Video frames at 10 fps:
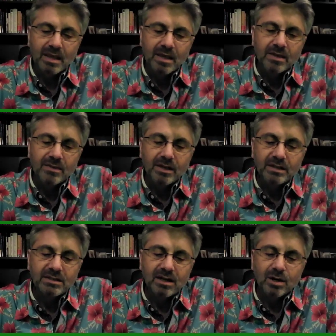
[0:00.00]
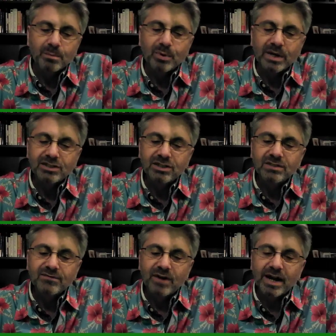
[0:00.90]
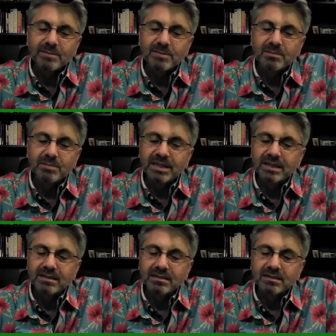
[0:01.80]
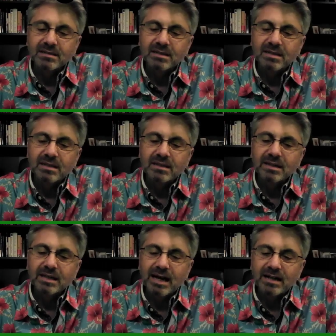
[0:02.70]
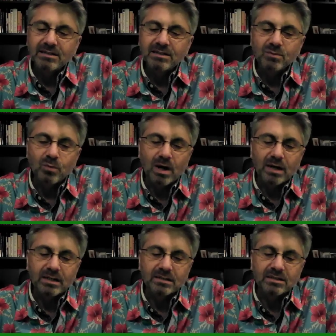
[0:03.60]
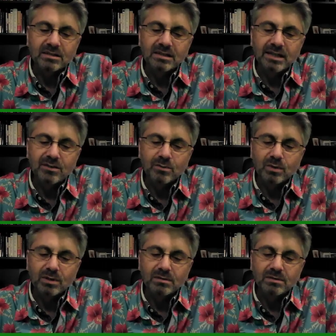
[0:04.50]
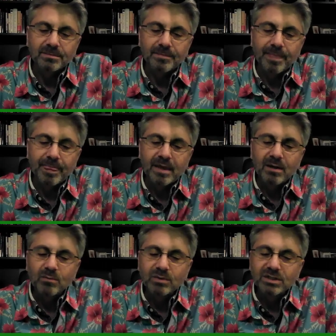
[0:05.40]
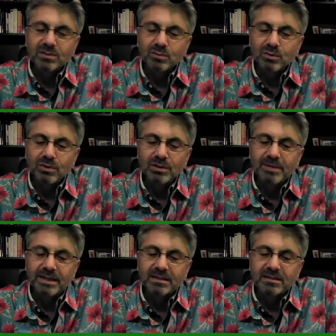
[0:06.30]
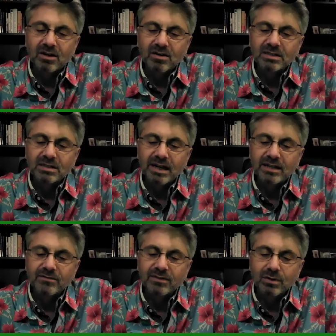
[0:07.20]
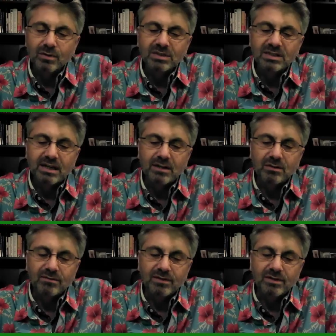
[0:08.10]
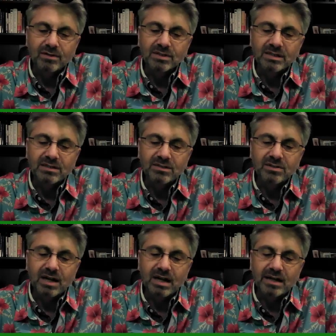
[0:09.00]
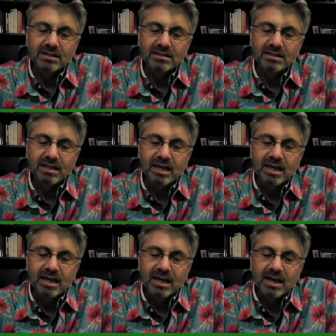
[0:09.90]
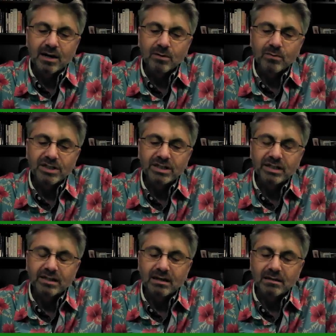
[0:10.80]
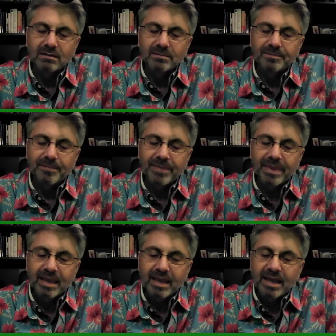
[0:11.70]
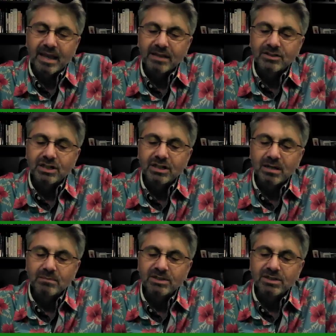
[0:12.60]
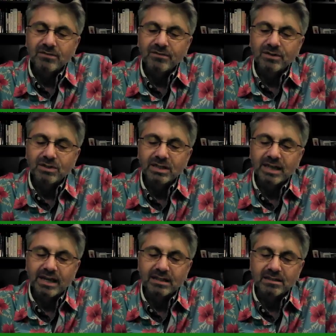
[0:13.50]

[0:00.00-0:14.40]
Thus our precious fragment begins. The goddess is walking to the netherworld, which is ruled by the dark side of her own self, her sister goddess Erishkigal, and she comes to the first gate.